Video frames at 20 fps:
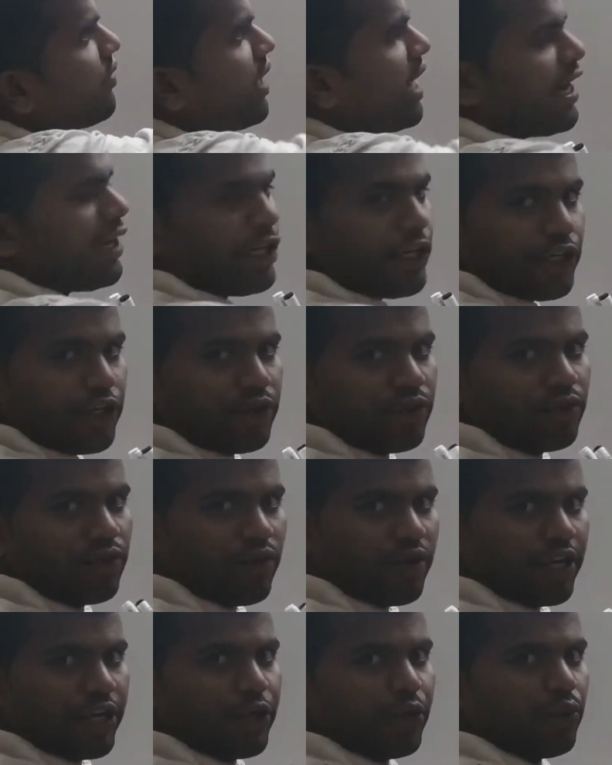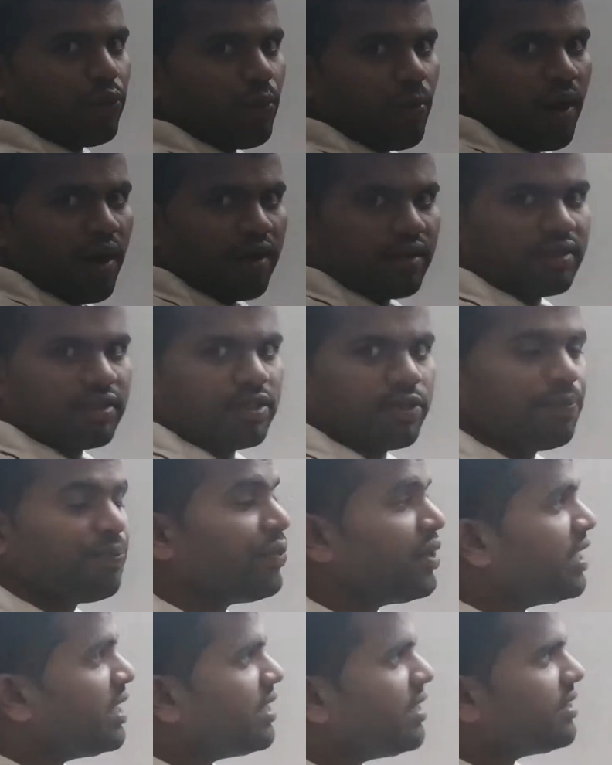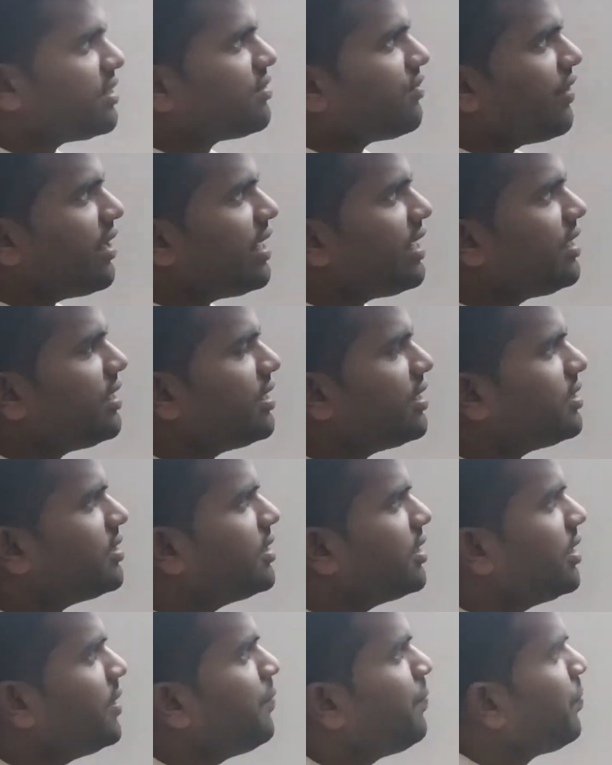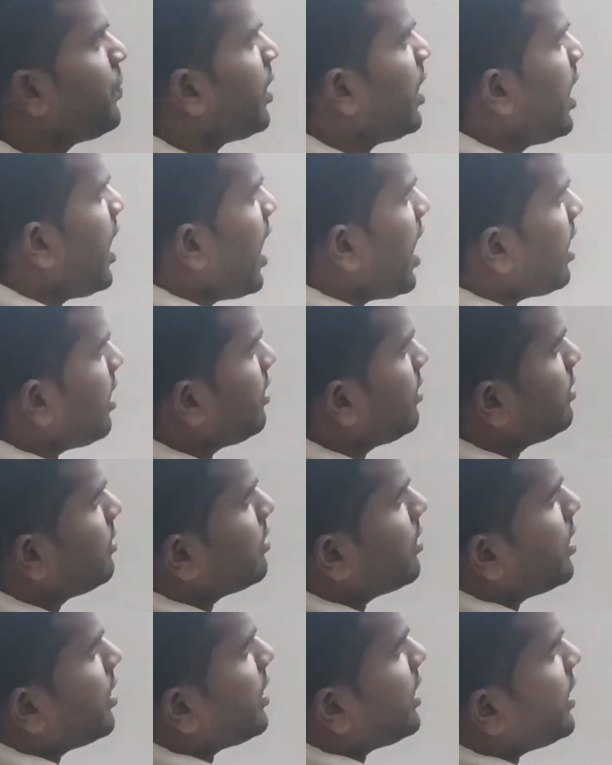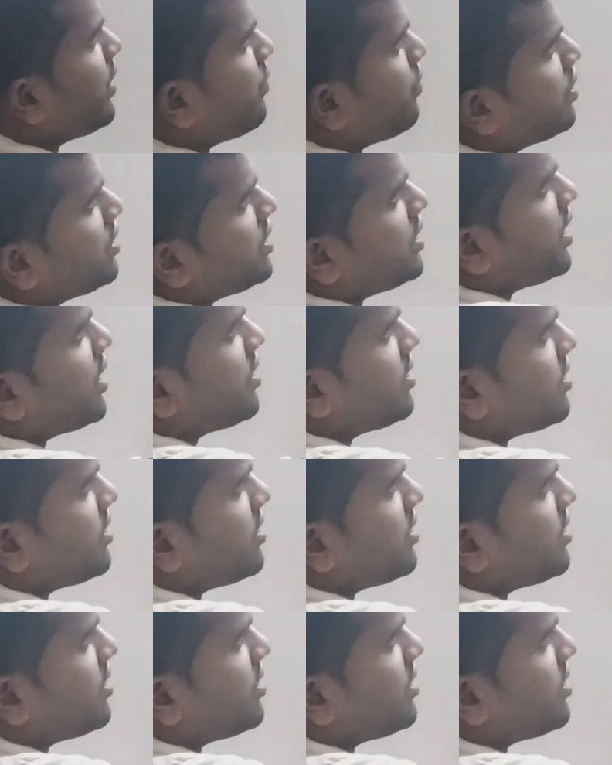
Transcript: 8 into 22 marks. It's very easy. And TOC and